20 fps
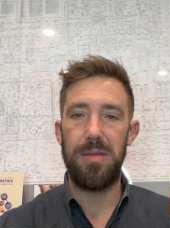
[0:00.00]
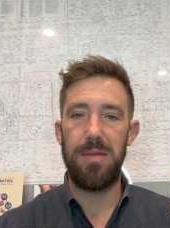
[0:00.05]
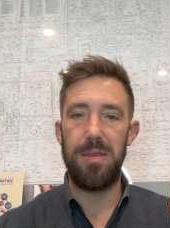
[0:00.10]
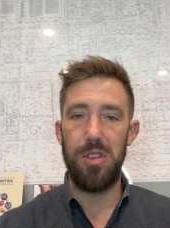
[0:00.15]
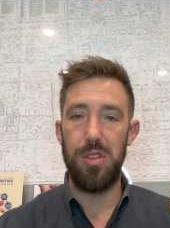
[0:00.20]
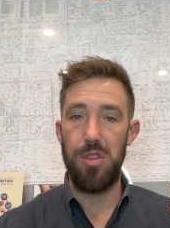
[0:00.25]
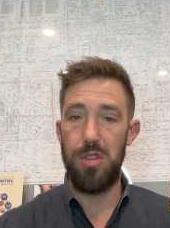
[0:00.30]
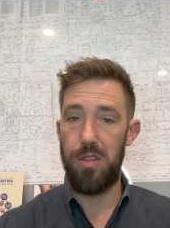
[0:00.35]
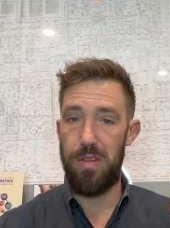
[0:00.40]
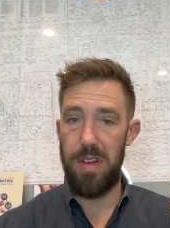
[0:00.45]

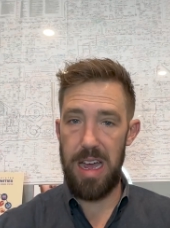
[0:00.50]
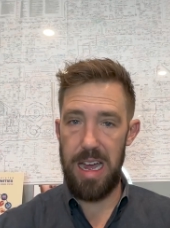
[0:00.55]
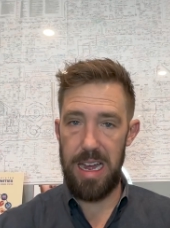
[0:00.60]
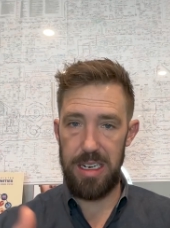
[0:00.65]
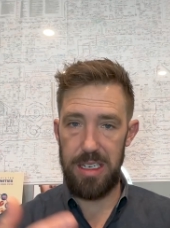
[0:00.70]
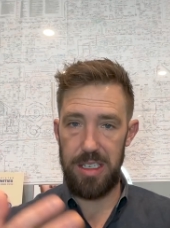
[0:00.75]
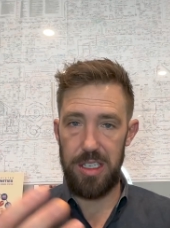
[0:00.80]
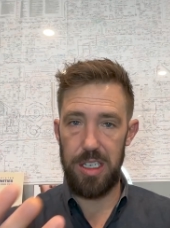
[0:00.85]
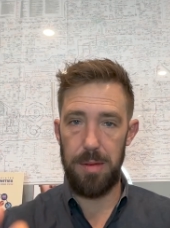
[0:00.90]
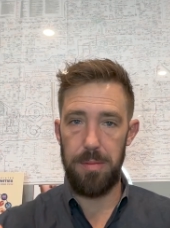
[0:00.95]
you've
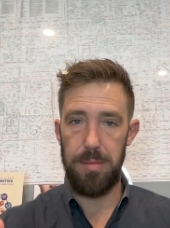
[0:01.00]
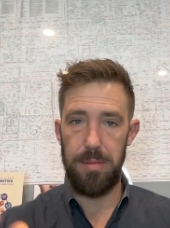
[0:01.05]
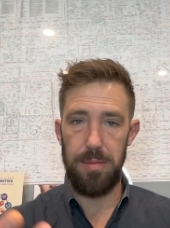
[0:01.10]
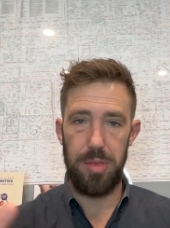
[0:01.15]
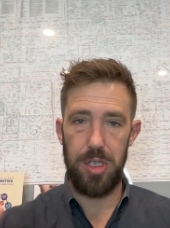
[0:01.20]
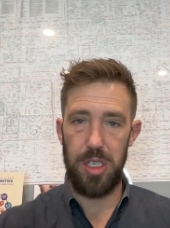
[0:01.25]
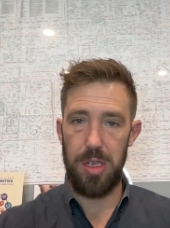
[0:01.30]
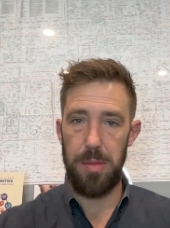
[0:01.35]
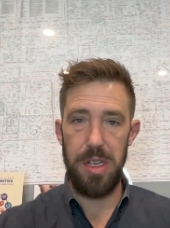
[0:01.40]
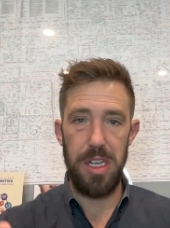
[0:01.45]
had some
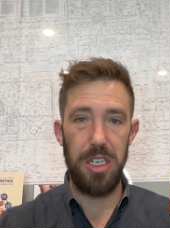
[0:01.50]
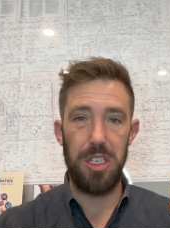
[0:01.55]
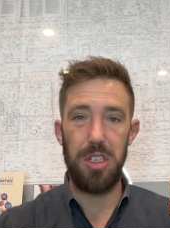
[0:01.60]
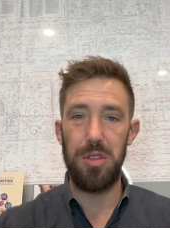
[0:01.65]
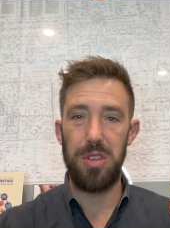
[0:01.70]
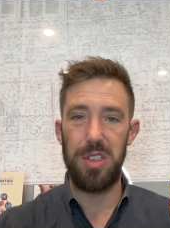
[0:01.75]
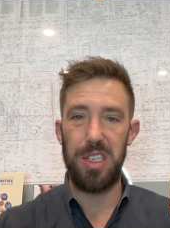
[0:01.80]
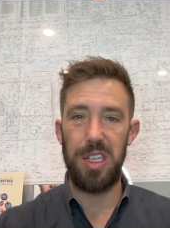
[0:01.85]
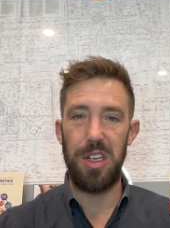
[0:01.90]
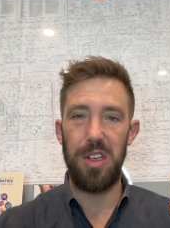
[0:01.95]
some
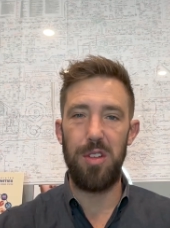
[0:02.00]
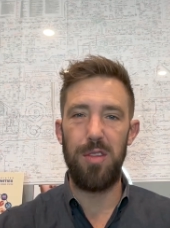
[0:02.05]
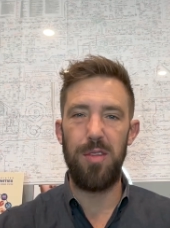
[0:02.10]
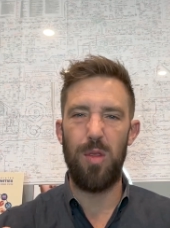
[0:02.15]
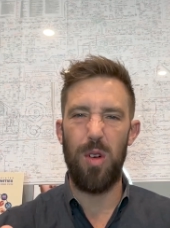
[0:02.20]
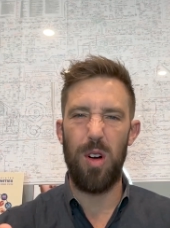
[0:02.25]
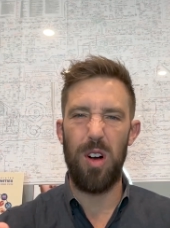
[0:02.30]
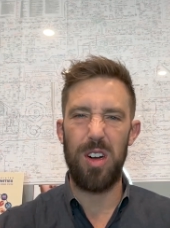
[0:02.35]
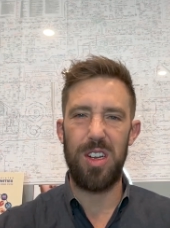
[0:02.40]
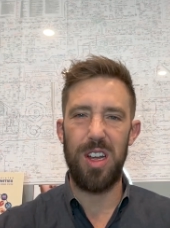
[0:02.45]
issues that you've
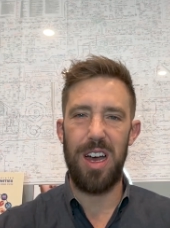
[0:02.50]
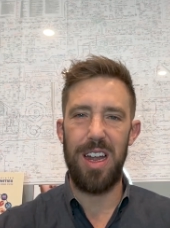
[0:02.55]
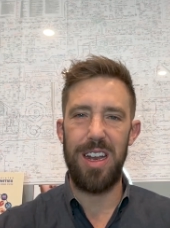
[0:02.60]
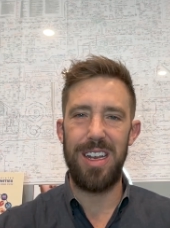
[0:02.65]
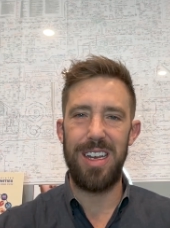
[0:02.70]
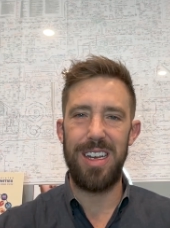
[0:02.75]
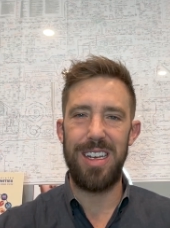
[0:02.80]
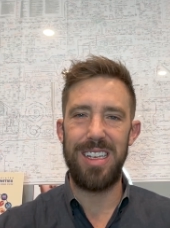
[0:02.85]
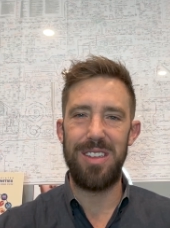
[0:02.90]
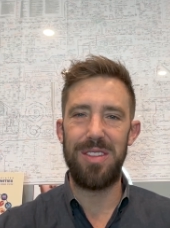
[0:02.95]
worked on,
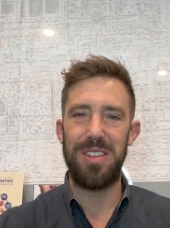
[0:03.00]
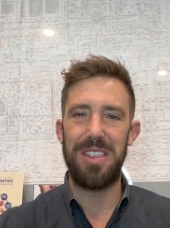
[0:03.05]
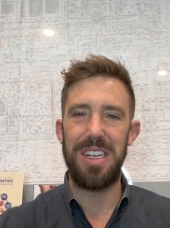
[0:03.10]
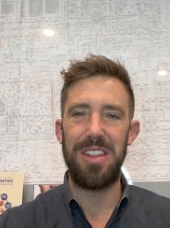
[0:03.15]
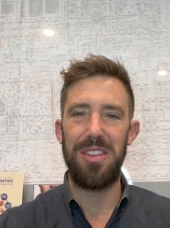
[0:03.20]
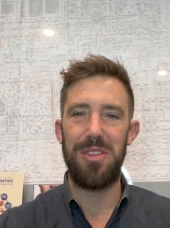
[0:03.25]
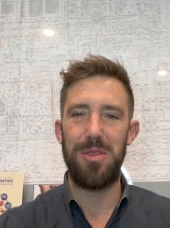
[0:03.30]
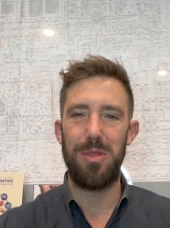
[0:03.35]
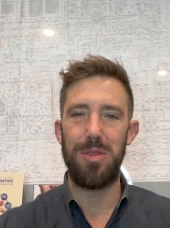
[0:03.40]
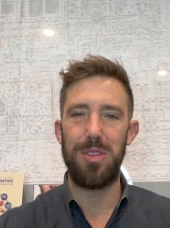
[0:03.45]
and you
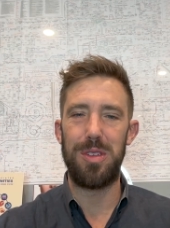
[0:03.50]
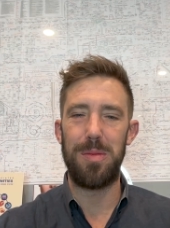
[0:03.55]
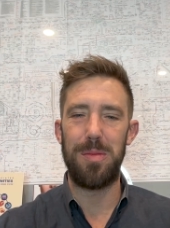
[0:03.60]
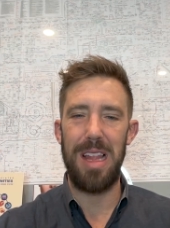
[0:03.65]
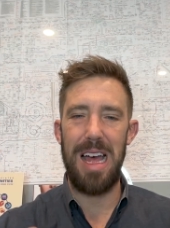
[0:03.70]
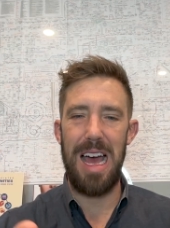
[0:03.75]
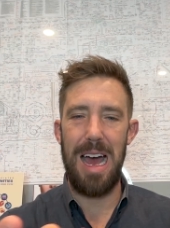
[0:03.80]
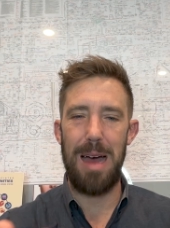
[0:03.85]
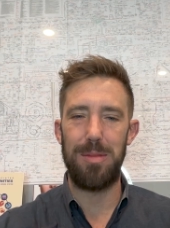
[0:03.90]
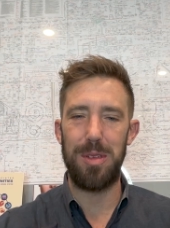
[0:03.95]
said through some
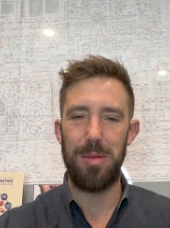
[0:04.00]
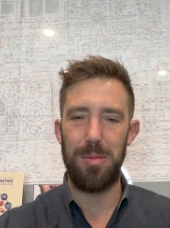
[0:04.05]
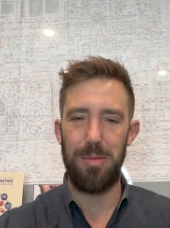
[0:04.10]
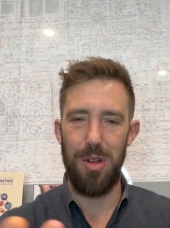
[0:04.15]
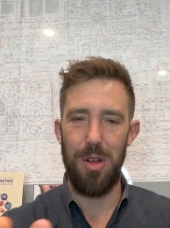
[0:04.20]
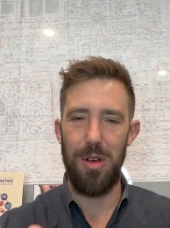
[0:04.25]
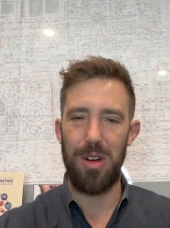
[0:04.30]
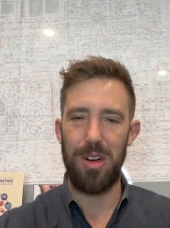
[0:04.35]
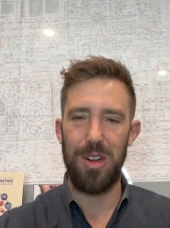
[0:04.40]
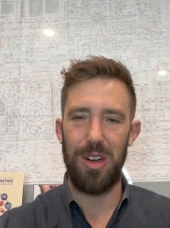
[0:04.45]
labs and
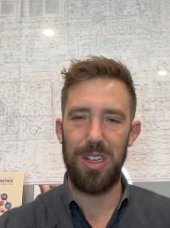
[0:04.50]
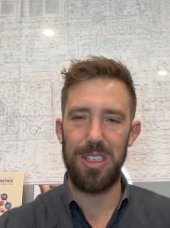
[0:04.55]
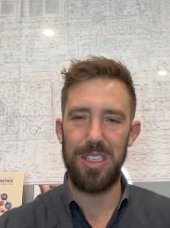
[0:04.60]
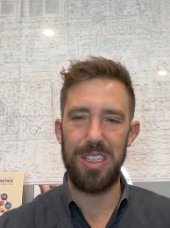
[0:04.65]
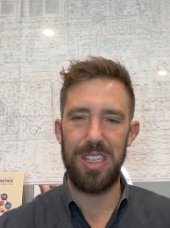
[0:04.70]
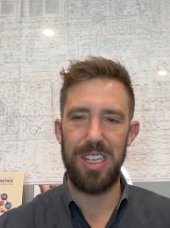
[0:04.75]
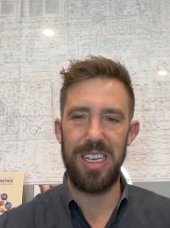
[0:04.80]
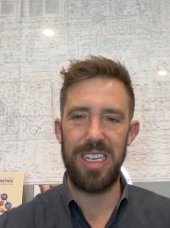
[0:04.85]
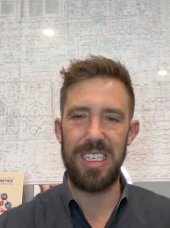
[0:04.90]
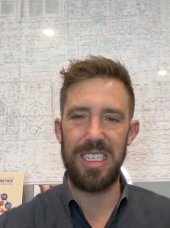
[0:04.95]
protocols
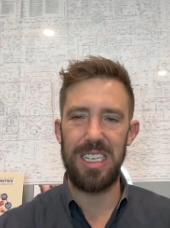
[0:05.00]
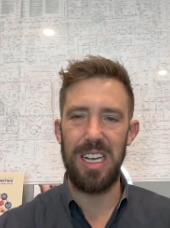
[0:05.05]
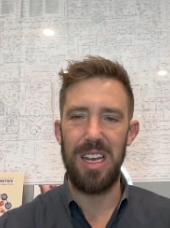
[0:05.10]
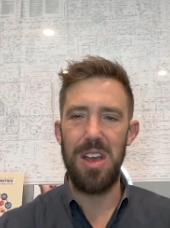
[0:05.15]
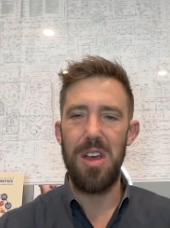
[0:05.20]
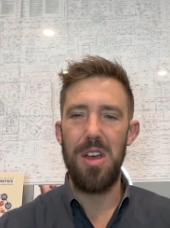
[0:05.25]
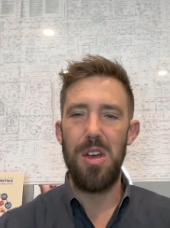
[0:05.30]
and things.